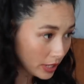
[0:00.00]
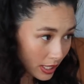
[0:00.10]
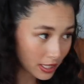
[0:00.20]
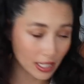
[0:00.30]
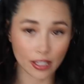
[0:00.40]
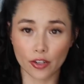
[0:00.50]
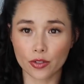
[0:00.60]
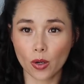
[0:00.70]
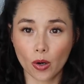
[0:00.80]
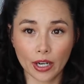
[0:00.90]
you can see,
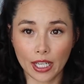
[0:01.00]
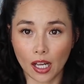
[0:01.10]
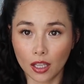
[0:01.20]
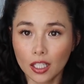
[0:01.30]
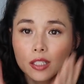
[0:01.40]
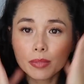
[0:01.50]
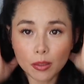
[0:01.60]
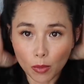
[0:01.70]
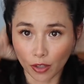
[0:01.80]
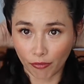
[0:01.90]
there's already a little
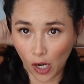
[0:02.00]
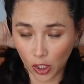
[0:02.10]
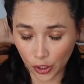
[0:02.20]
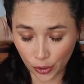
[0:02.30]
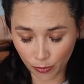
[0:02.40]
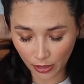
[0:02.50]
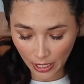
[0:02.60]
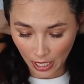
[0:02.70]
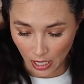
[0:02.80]
bit more volume